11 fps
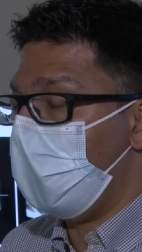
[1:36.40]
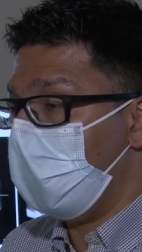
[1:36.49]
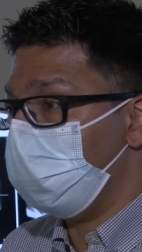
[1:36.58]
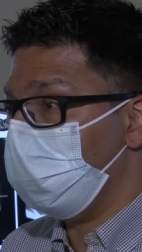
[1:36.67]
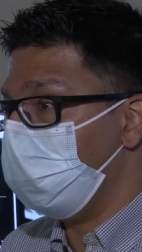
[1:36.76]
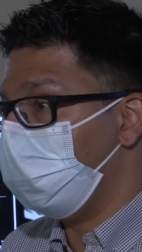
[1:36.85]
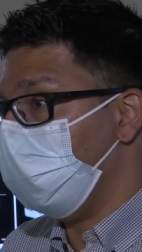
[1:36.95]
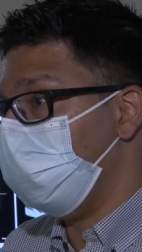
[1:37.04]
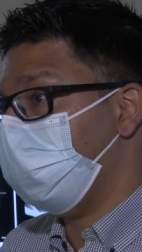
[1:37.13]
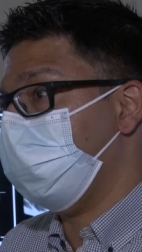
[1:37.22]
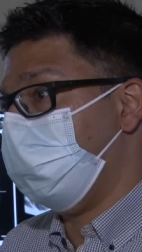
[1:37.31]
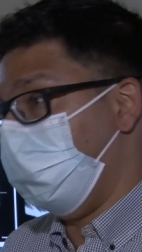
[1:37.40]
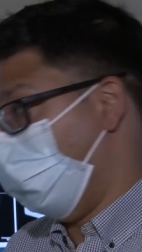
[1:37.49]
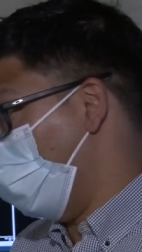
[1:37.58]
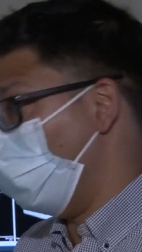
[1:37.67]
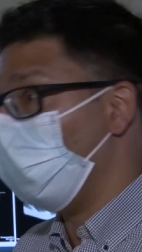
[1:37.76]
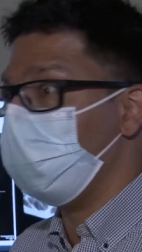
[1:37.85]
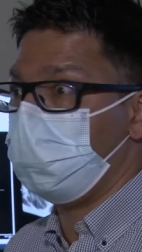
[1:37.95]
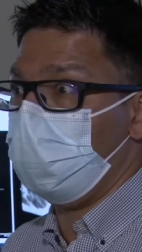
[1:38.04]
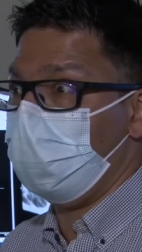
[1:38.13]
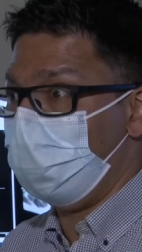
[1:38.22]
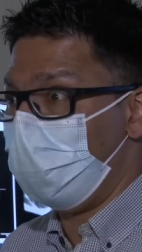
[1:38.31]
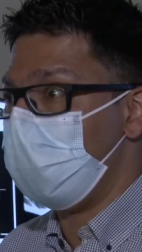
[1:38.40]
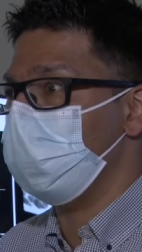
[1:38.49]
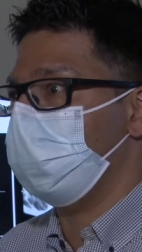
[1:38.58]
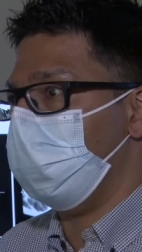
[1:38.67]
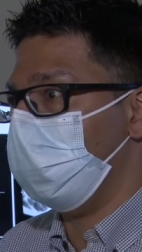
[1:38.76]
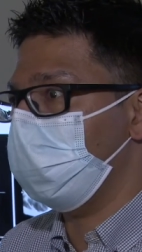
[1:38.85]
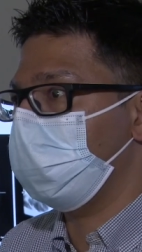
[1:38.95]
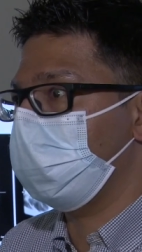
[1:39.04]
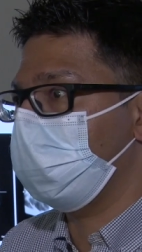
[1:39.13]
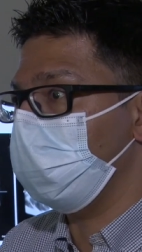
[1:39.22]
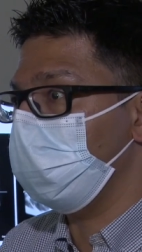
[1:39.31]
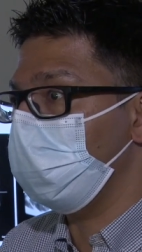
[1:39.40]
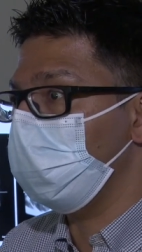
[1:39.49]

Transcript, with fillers: and this technology allows us to